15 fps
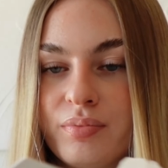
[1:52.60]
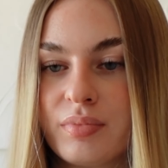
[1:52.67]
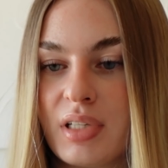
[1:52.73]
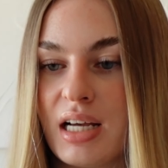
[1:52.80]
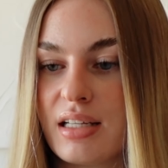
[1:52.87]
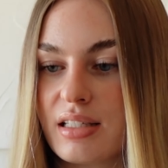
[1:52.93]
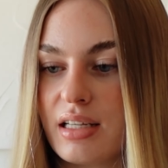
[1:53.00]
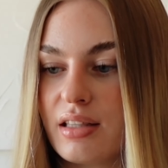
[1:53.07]

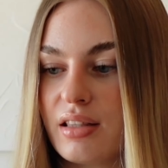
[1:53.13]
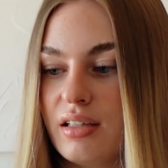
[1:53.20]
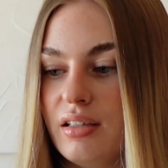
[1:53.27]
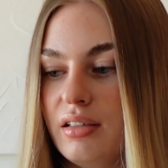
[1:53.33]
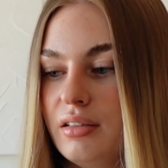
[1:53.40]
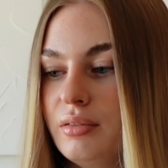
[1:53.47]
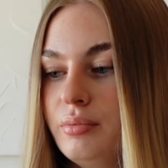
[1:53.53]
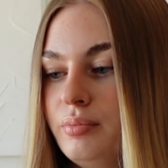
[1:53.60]
Has like
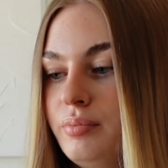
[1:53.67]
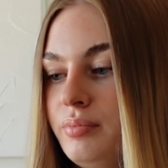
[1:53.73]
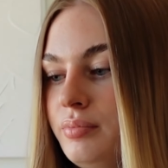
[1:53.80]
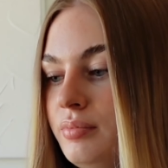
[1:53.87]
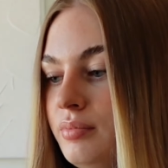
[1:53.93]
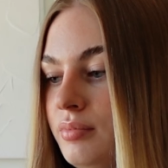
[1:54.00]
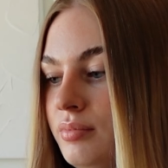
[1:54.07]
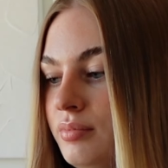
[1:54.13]
the
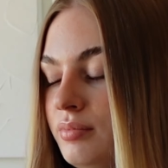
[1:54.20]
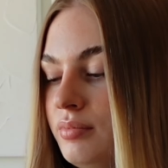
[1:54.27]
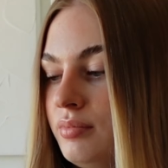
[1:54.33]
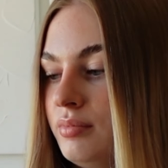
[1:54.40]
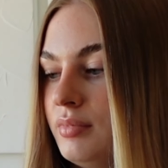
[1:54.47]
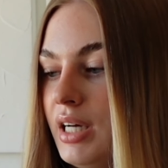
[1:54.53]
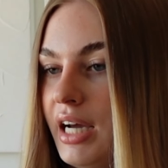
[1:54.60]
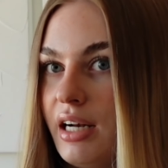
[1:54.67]

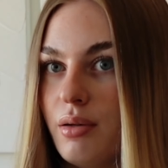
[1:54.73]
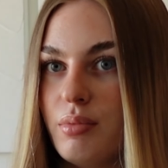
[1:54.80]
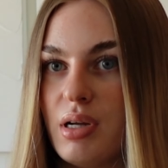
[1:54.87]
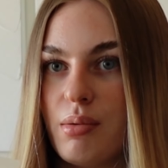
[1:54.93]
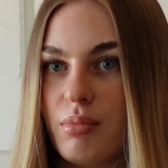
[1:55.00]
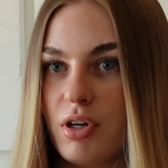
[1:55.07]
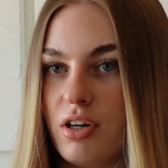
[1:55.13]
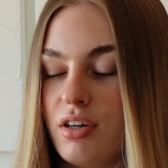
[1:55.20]
item
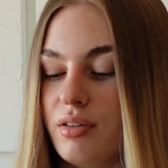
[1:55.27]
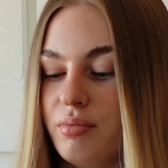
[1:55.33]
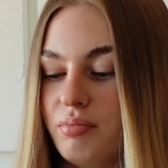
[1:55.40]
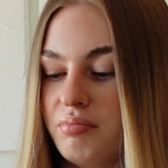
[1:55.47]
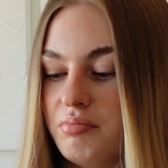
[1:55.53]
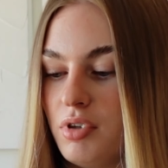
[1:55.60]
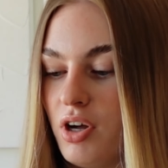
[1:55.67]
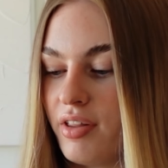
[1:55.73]
number and
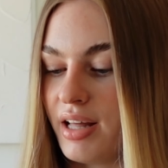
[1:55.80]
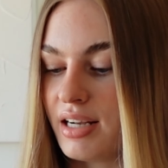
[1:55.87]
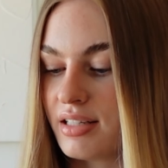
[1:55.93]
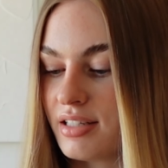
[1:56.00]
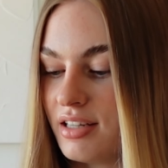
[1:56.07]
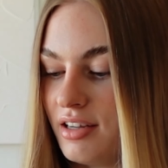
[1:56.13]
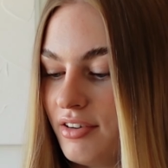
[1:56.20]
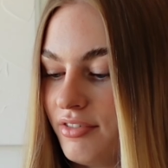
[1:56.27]
all that
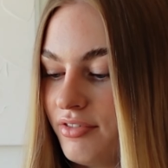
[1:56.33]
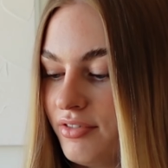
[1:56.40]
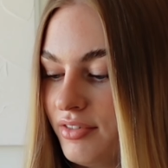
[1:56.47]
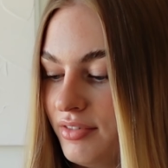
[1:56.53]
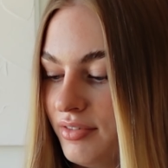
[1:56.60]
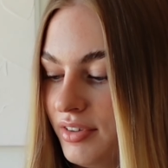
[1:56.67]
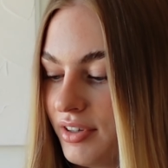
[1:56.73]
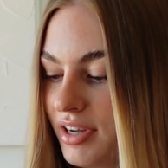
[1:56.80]
stuff.
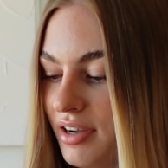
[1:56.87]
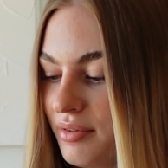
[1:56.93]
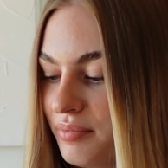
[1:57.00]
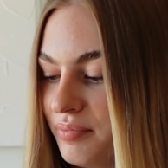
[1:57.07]
Okay.